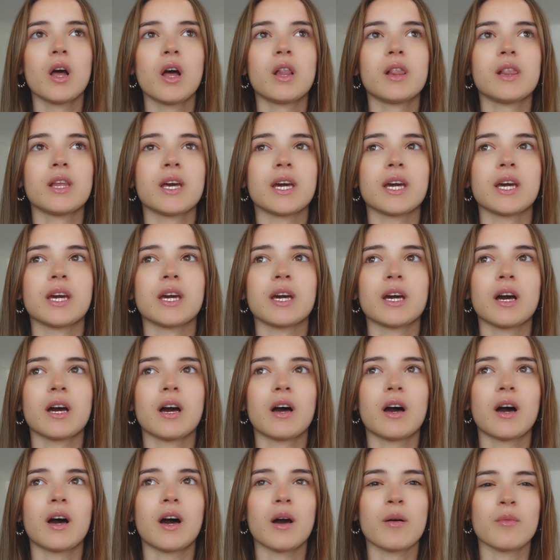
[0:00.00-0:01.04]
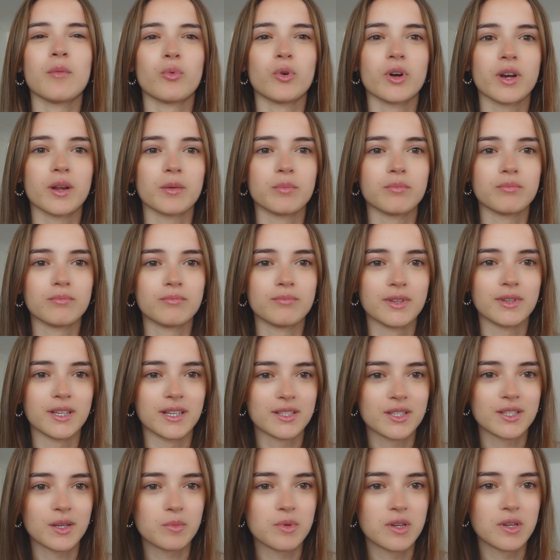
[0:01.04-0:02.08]
like I want to be
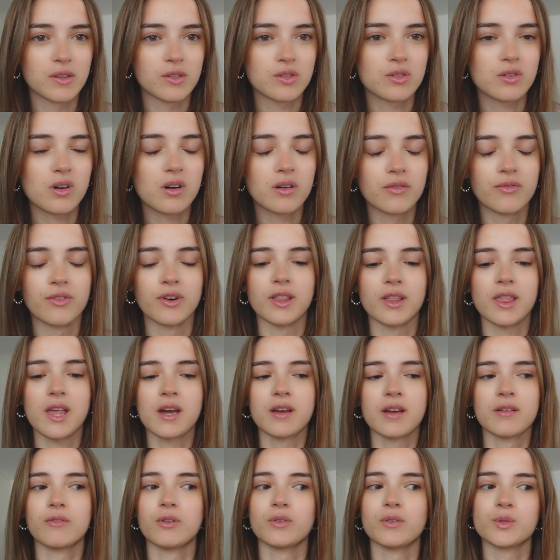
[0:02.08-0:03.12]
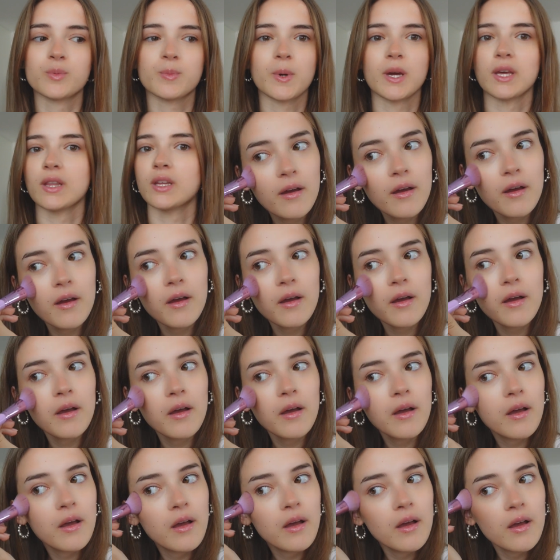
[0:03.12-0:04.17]
accepting this offer, and that involves paying the
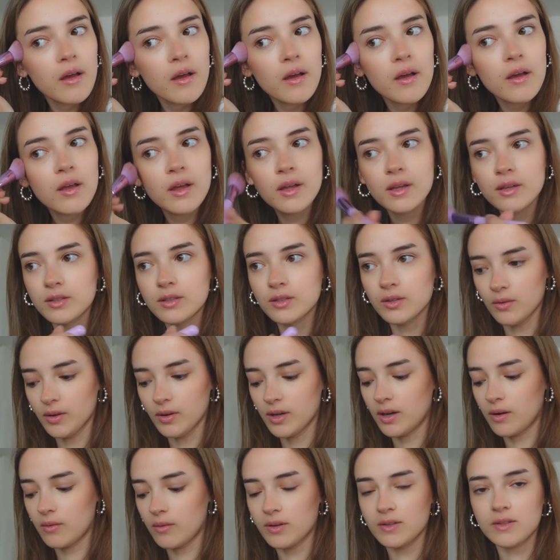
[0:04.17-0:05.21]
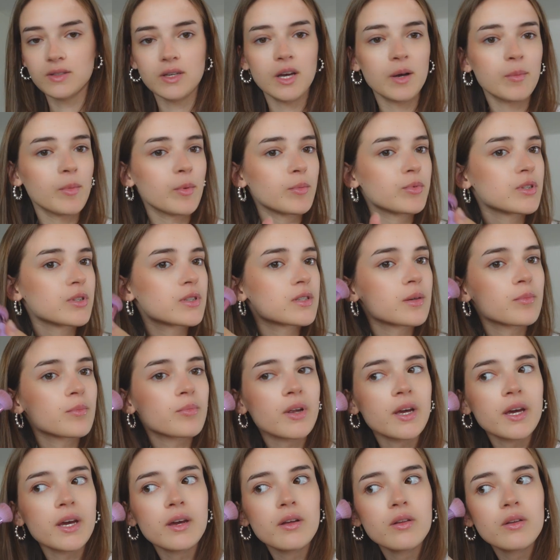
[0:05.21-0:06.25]
tuition fees, starting to look for accommodations,
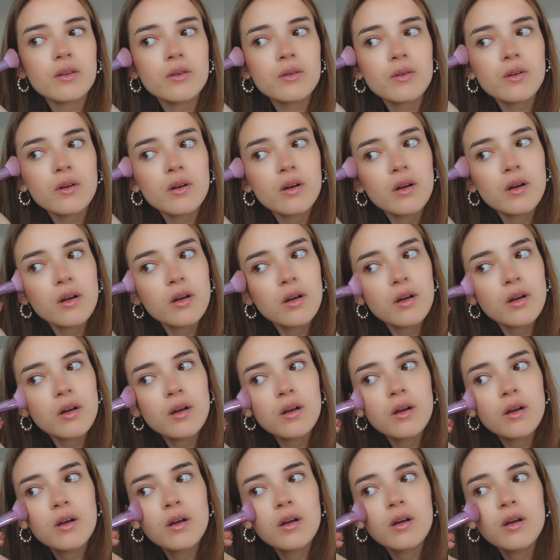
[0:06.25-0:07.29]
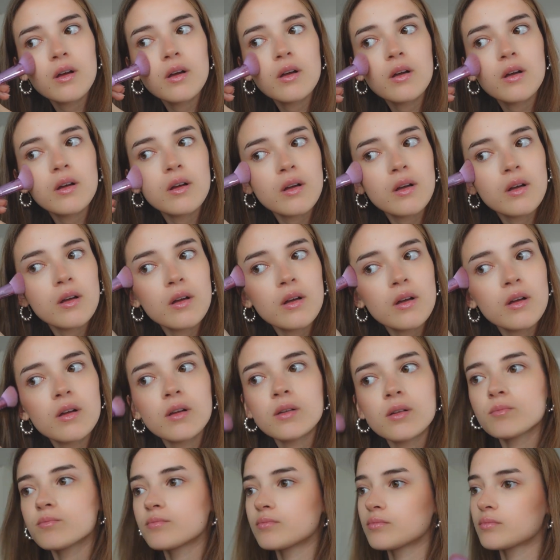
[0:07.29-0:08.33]
starting the documents process, and all
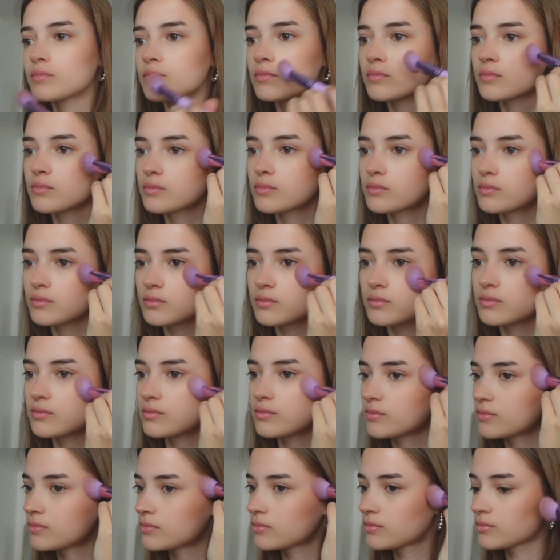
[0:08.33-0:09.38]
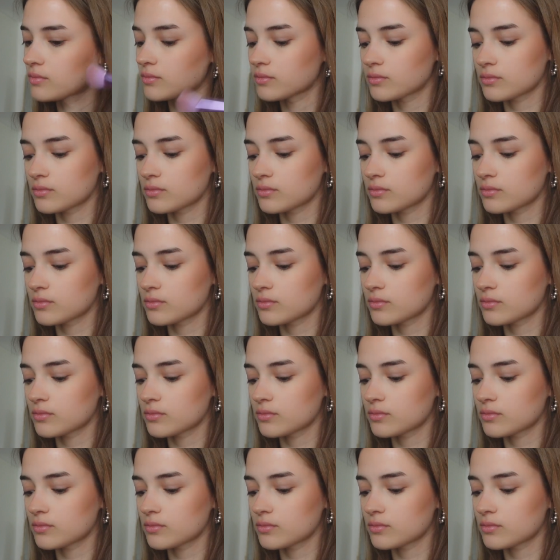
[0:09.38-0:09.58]
of that stuff. And